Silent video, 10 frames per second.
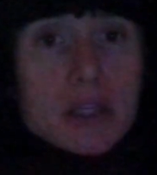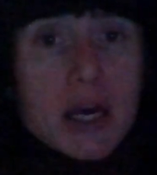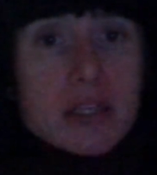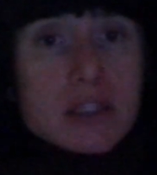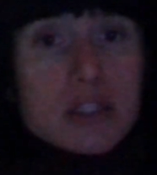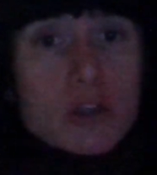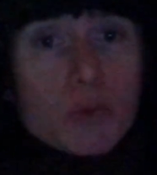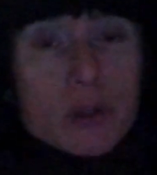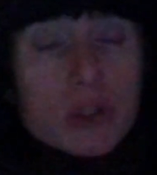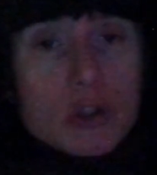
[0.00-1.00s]
I still
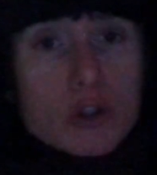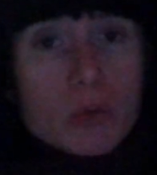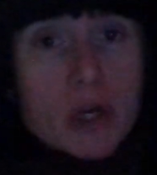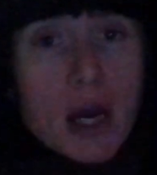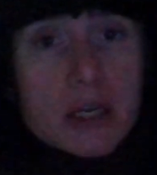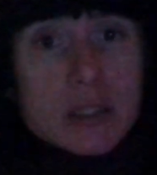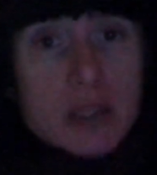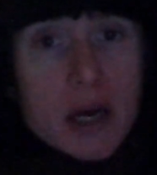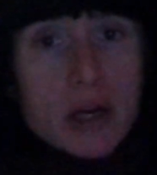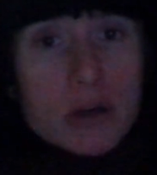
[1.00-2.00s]
wouldn't do what I
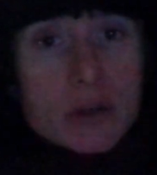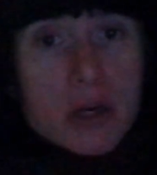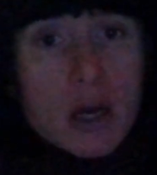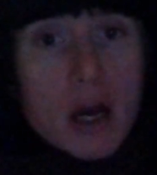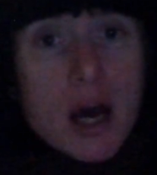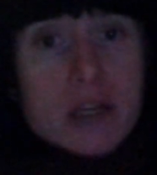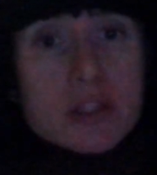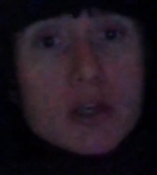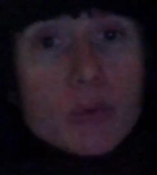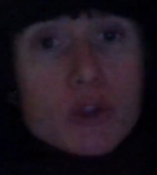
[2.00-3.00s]
desired. I
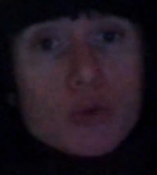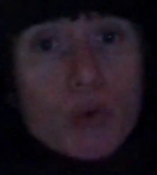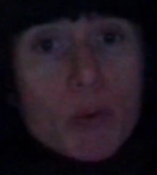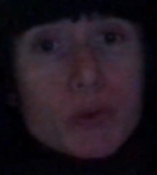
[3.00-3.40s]
still would do what was